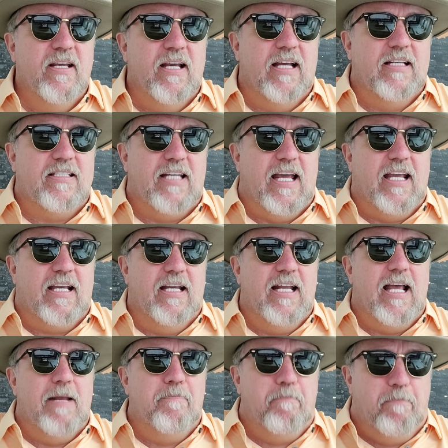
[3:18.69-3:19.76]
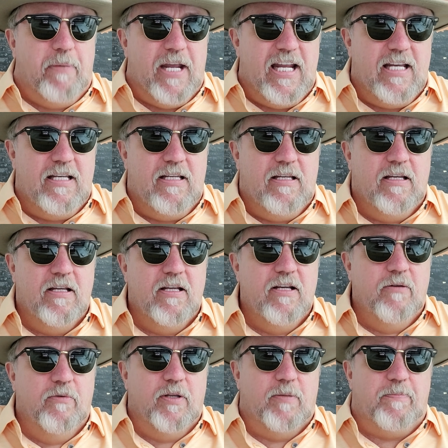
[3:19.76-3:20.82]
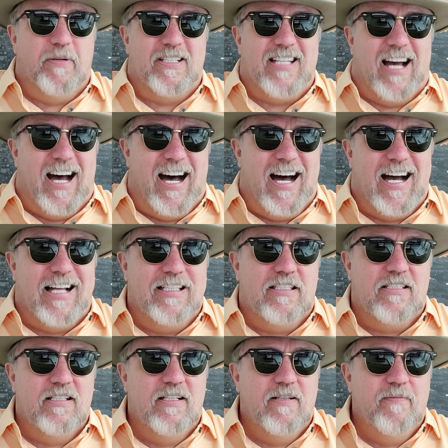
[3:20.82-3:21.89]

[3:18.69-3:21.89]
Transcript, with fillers: and taken and beaten with batons